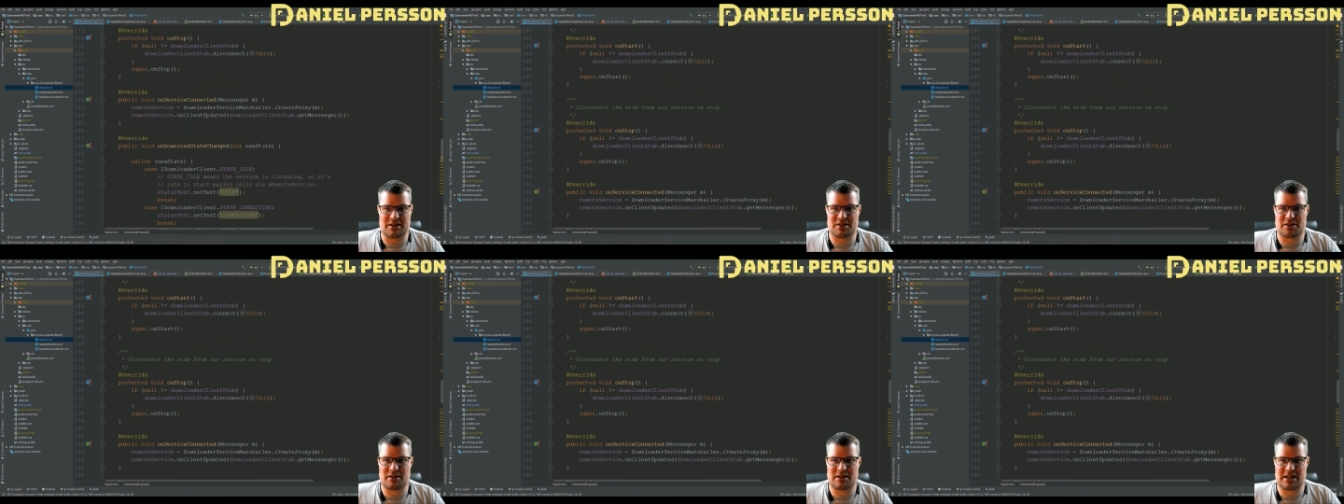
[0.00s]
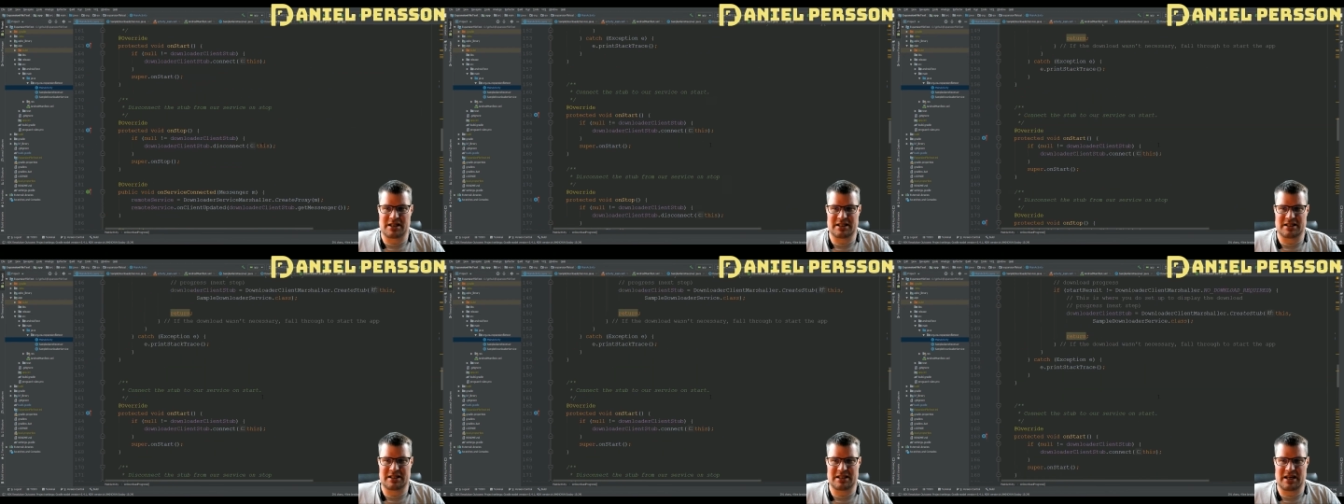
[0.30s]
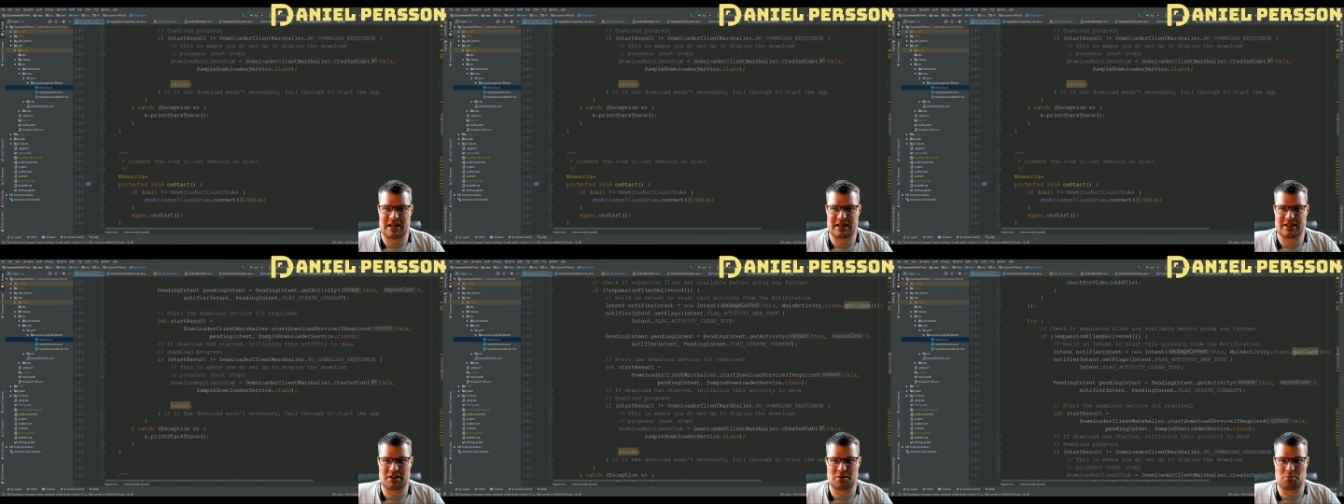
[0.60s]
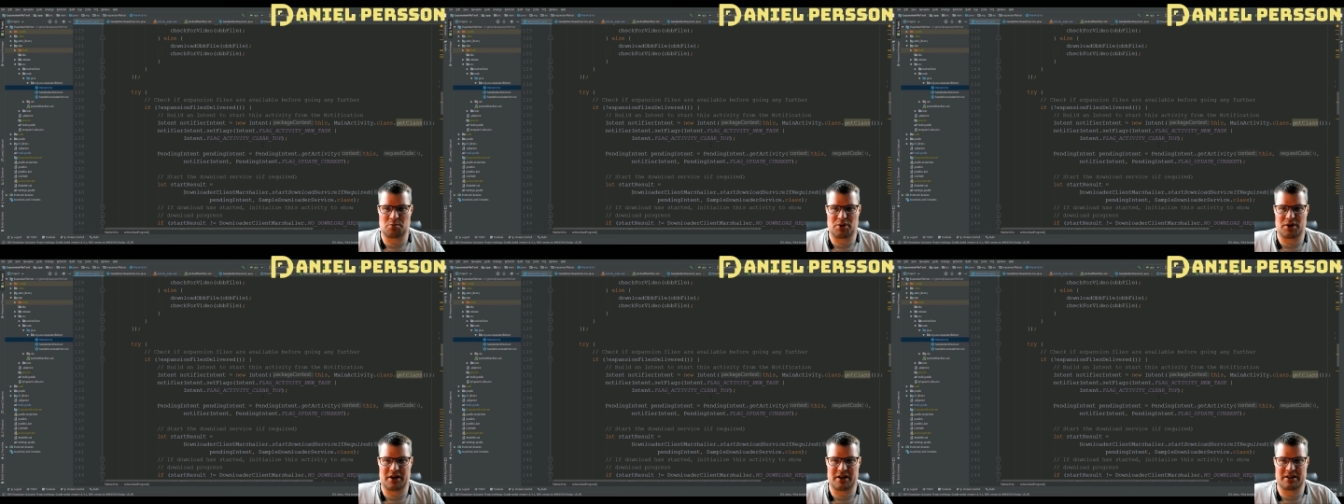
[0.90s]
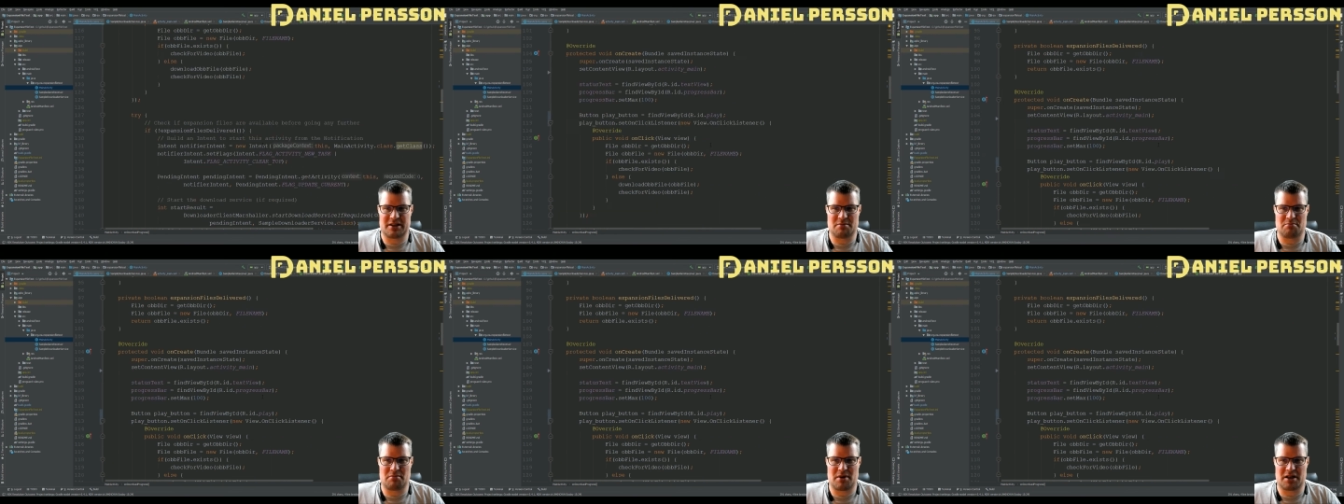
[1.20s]
So this is
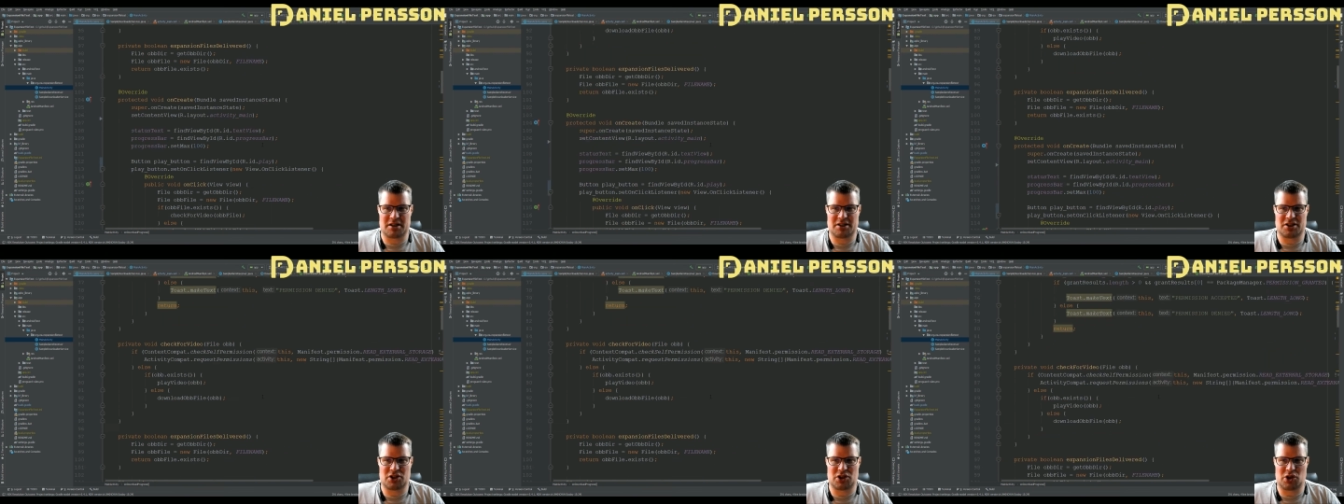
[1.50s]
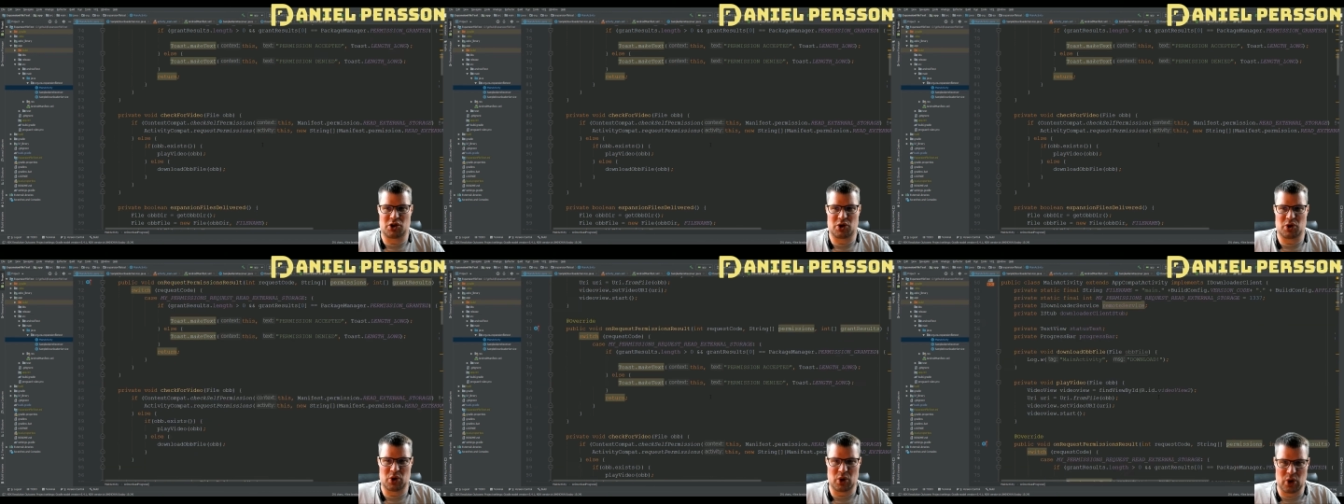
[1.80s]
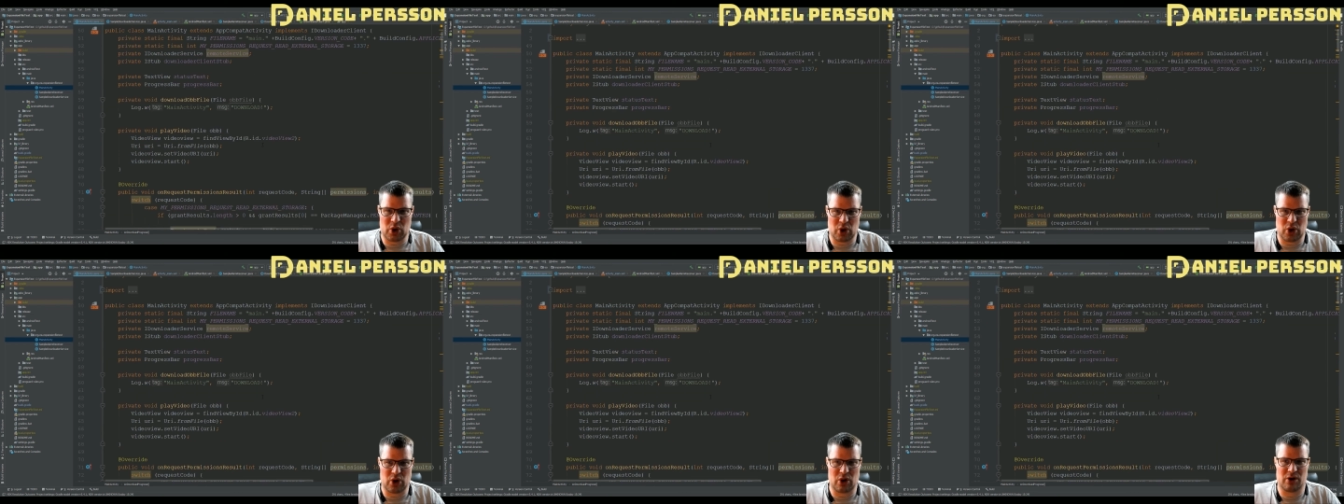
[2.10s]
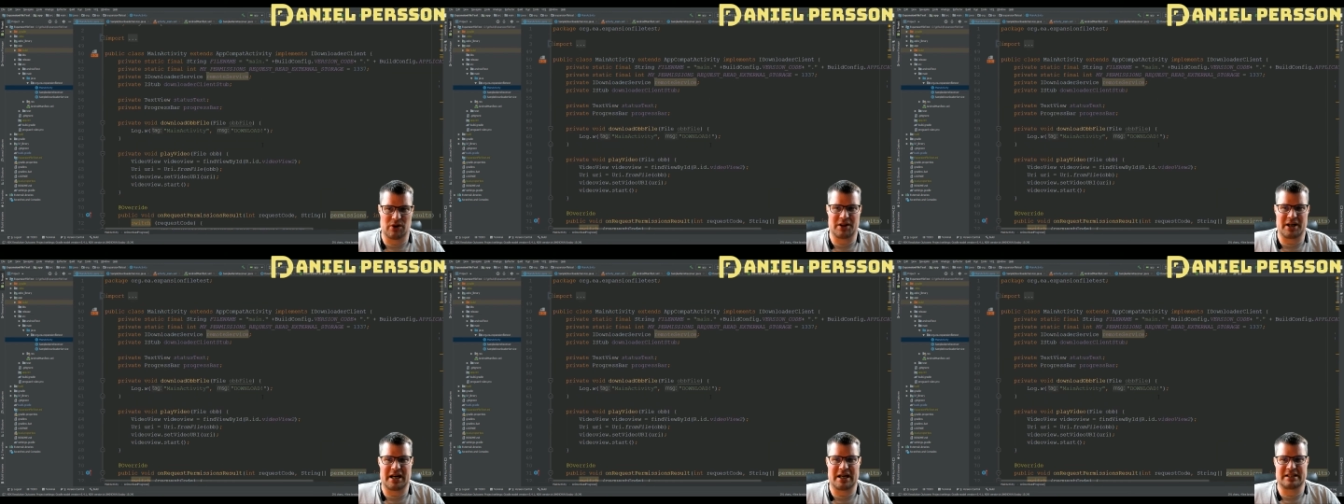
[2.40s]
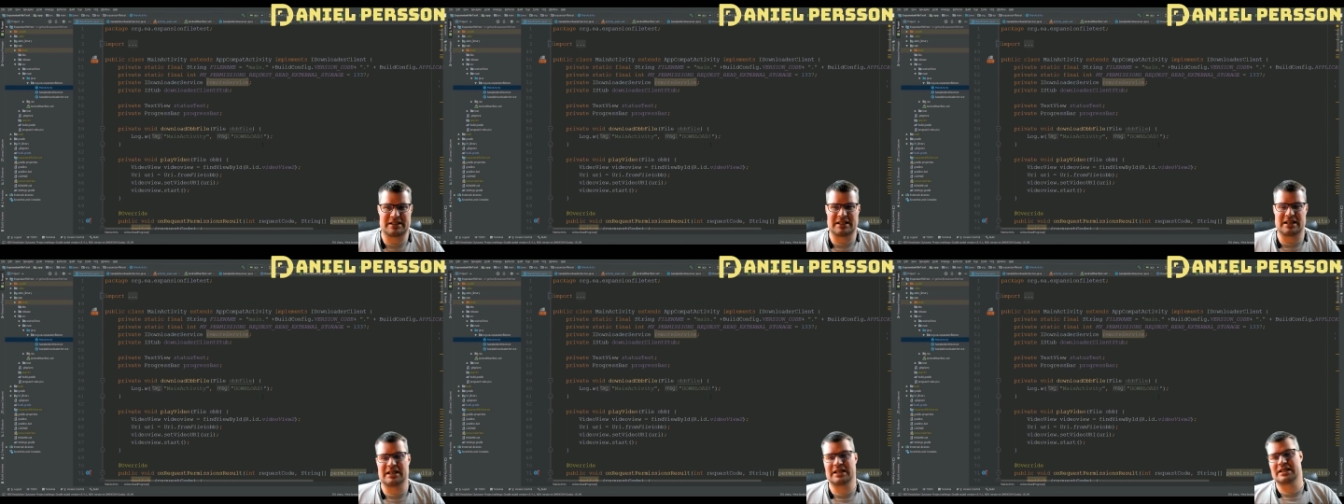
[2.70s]
pretty much all
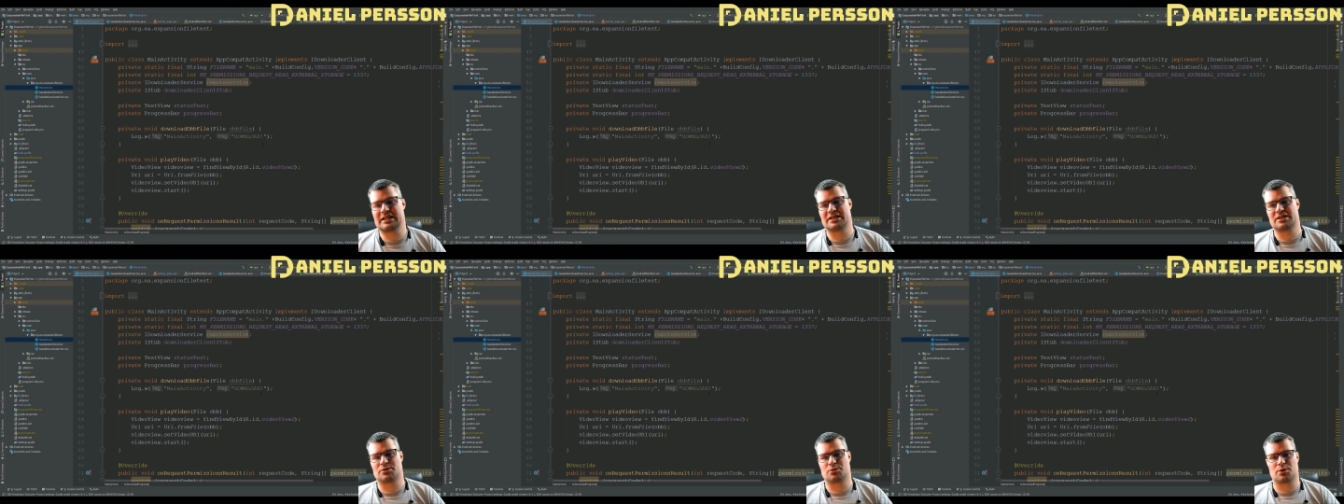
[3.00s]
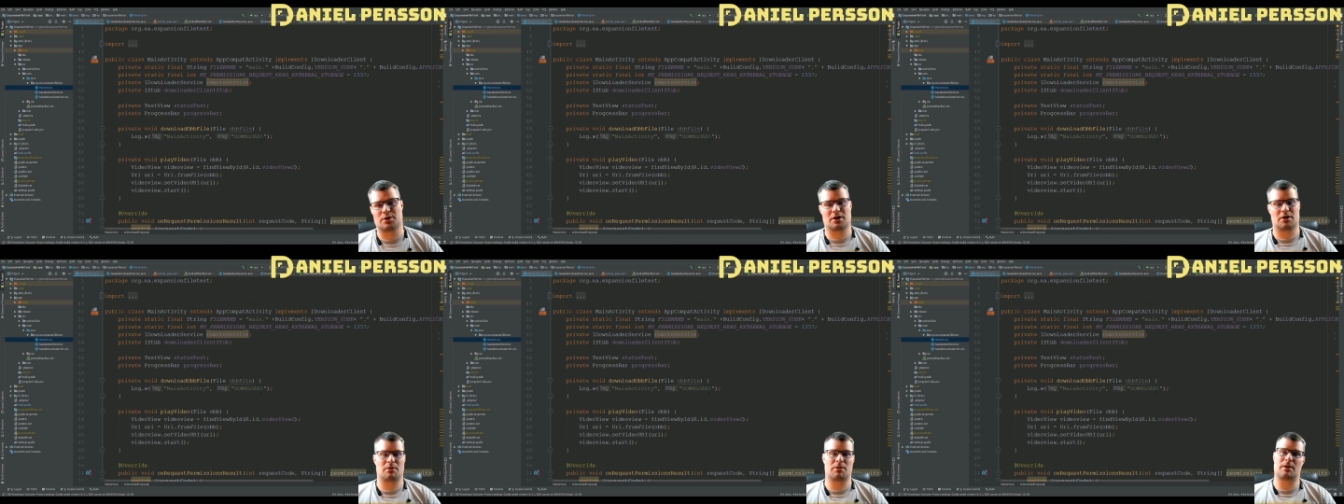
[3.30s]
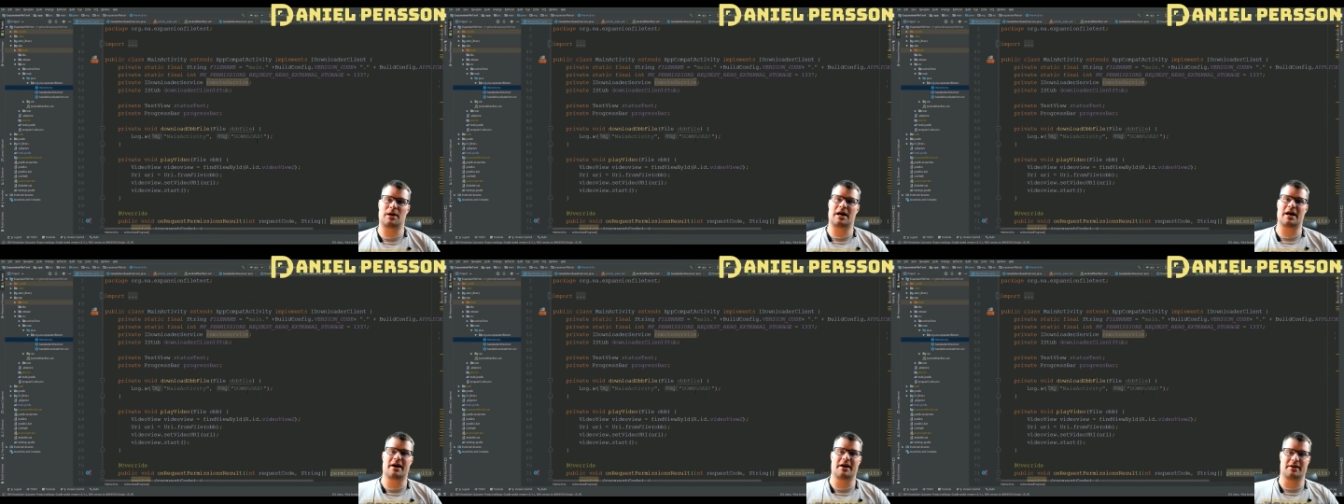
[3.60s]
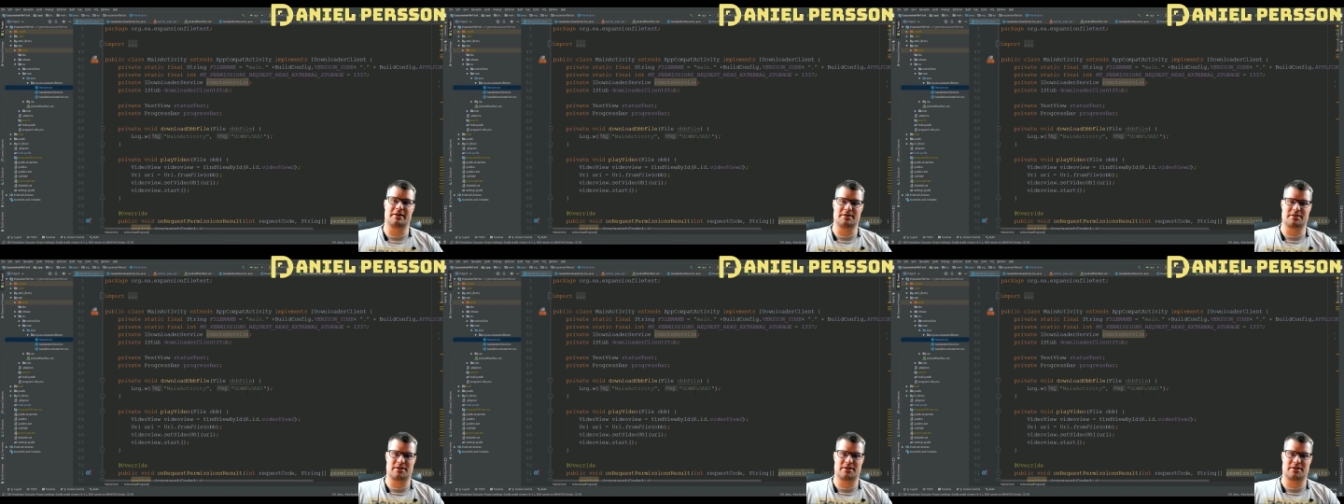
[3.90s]
that is required.